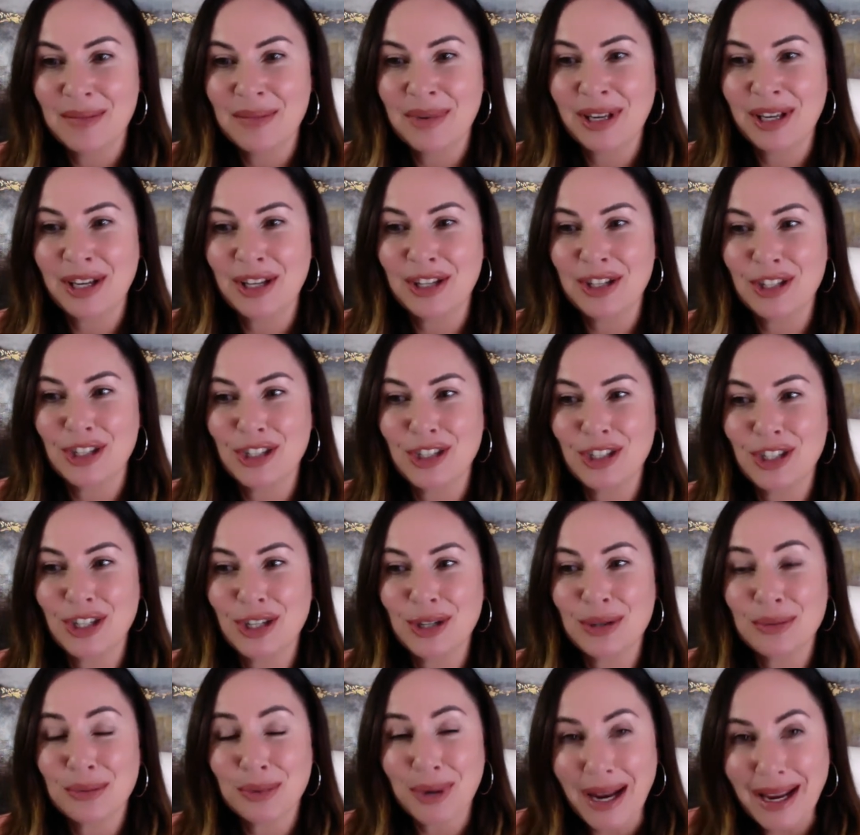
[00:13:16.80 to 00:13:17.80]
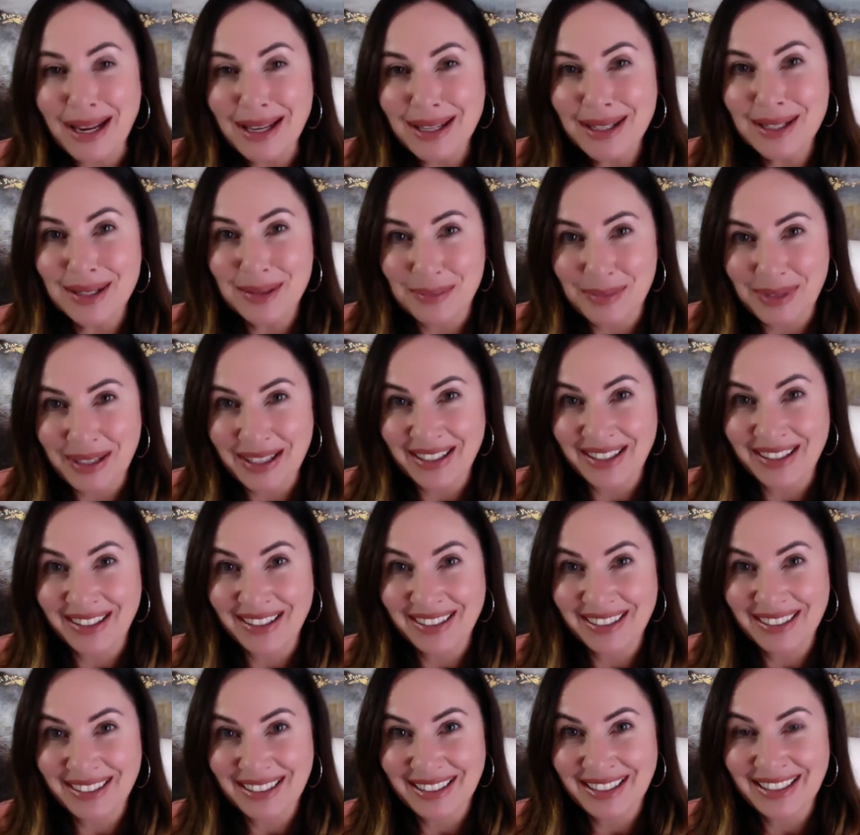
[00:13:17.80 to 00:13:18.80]
because she raised
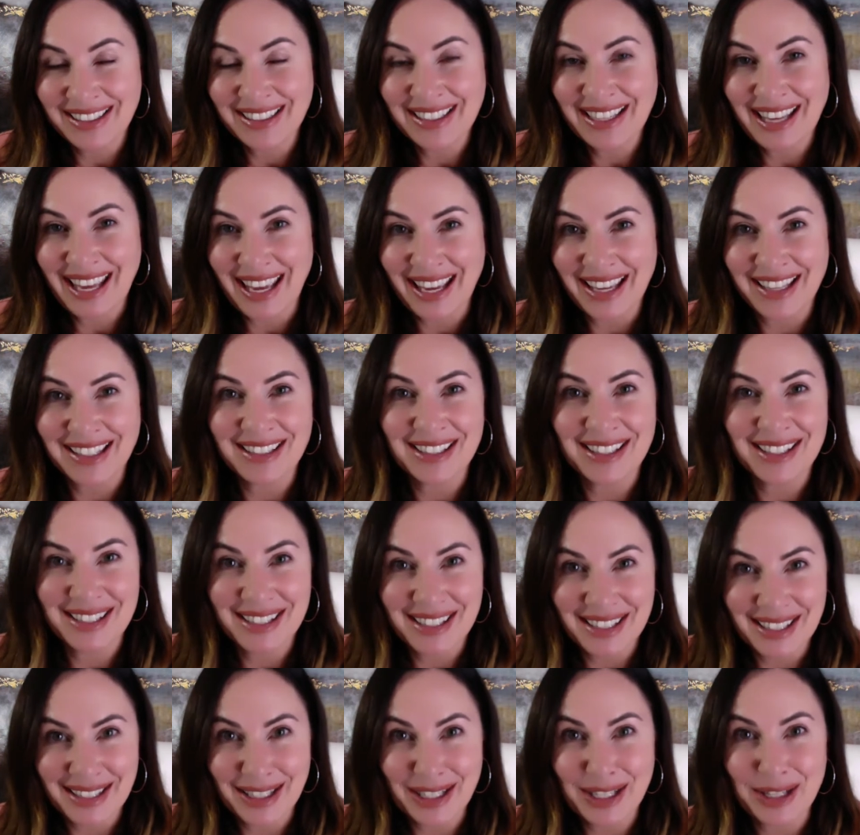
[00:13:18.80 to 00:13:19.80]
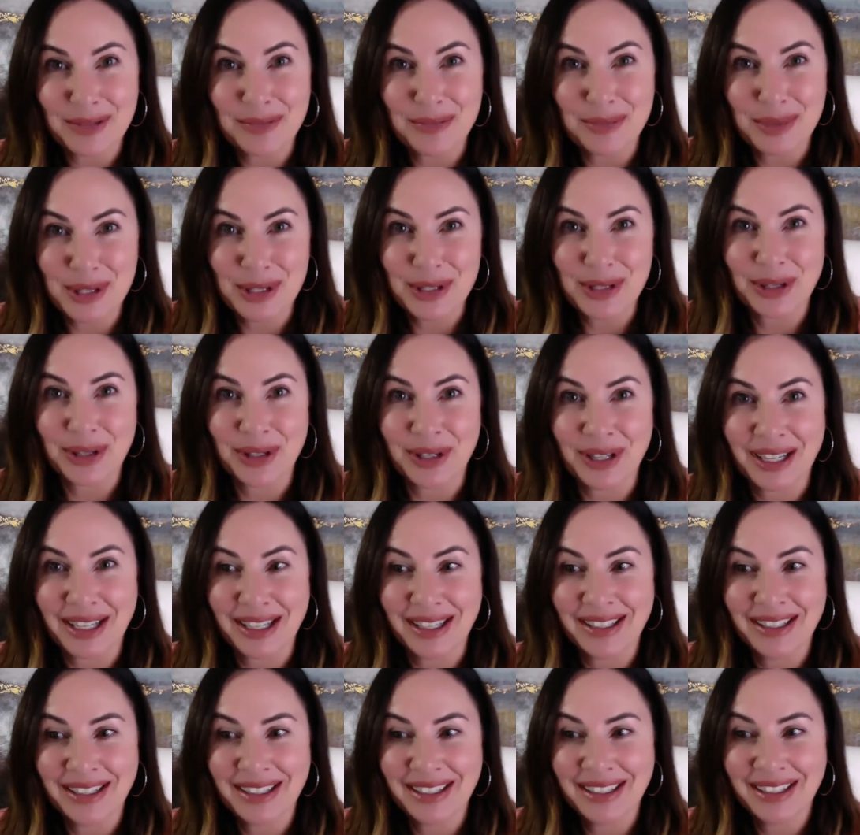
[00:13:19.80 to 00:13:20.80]
me in Kansas City,
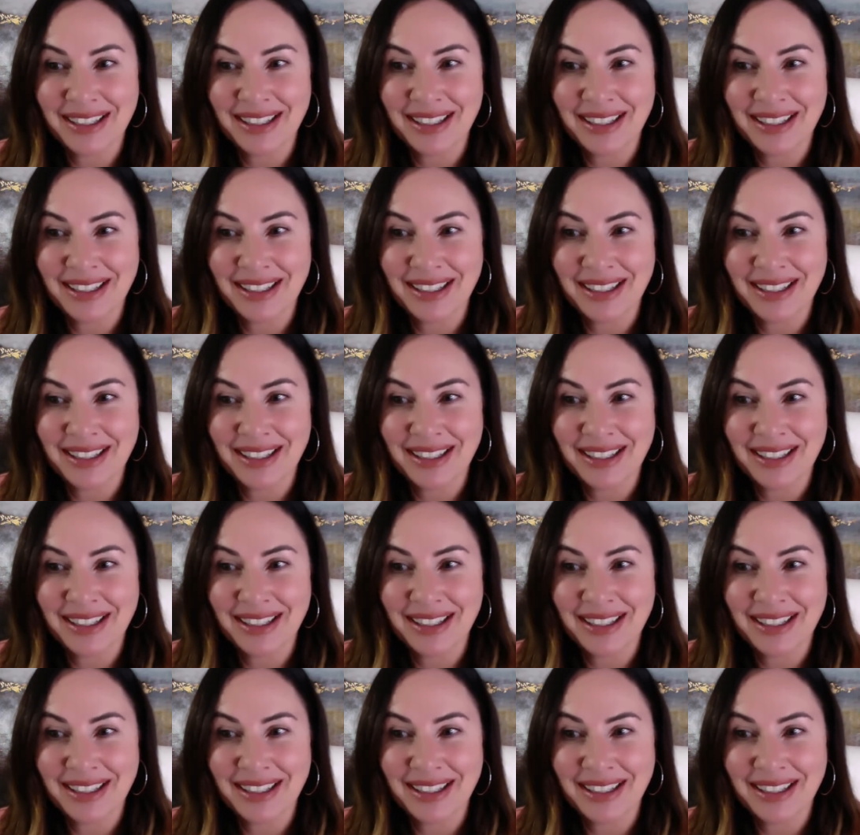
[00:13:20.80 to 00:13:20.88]
Missouri.